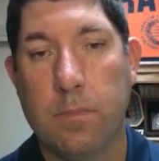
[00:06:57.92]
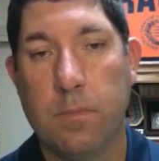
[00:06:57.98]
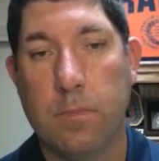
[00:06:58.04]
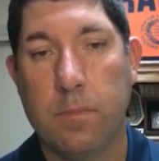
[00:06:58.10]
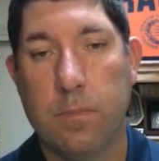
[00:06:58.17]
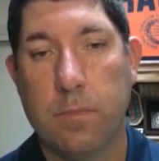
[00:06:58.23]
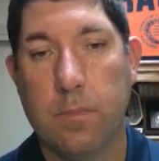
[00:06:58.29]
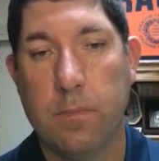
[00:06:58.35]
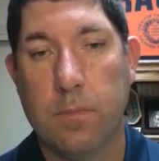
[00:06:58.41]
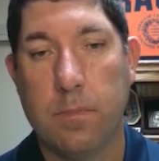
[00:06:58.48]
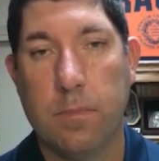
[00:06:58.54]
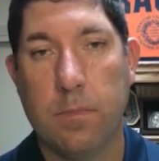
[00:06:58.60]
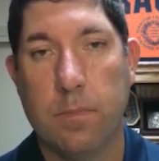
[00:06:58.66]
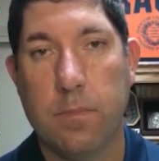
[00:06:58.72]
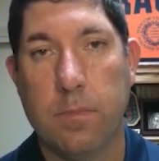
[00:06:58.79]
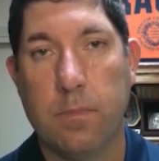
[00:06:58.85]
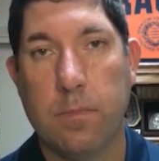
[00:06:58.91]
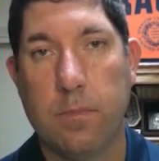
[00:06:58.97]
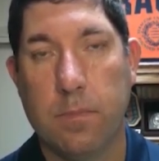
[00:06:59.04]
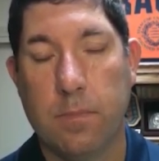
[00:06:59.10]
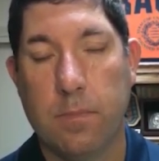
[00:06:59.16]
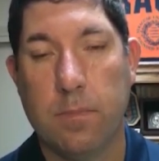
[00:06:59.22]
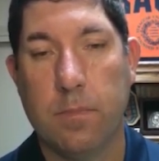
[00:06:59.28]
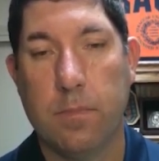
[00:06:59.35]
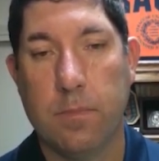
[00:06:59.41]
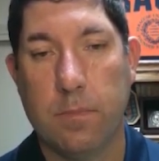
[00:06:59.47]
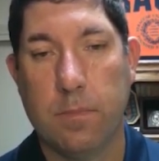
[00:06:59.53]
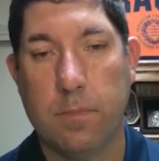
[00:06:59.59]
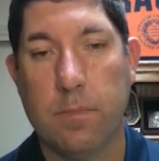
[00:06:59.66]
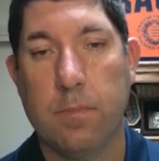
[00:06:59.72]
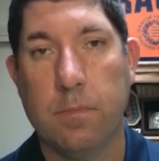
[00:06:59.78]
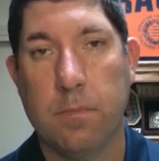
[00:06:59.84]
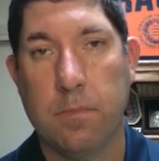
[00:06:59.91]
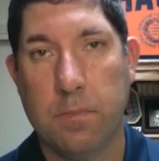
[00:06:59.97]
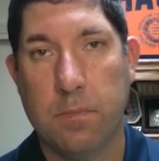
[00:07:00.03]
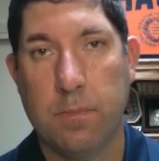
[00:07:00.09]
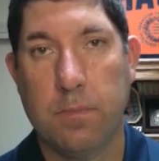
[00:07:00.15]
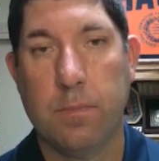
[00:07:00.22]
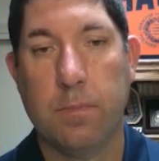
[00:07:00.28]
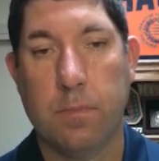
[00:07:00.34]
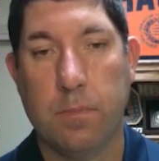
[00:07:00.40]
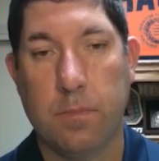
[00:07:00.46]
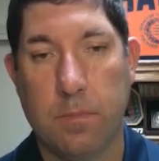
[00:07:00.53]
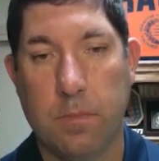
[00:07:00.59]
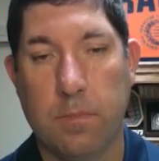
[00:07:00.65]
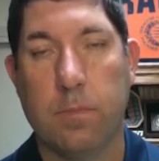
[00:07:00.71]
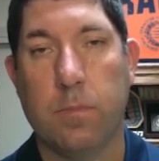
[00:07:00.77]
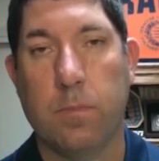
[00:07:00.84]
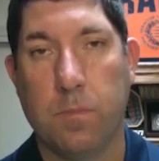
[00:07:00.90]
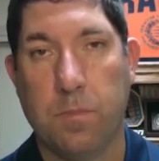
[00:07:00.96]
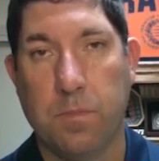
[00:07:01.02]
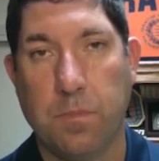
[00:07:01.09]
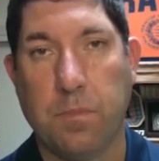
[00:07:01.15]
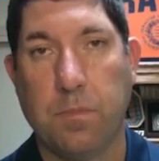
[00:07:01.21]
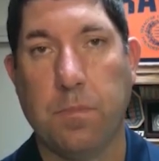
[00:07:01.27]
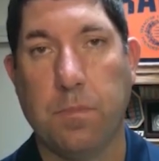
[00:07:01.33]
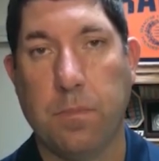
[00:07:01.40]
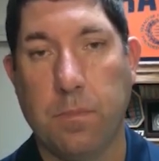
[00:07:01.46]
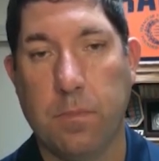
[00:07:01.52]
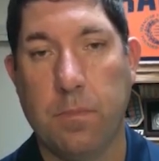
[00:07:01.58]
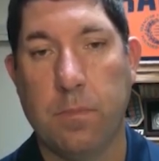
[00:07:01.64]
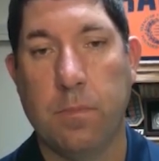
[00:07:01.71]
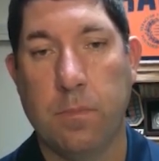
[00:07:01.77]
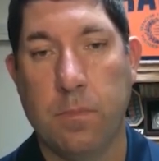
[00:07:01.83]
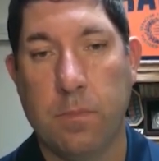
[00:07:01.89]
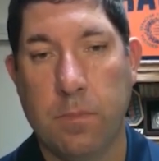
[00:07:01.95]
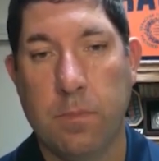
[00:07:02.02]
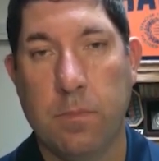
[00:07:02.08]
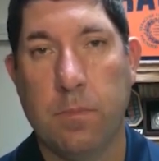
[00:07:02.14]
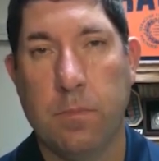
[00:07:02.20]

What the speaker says: [no speech]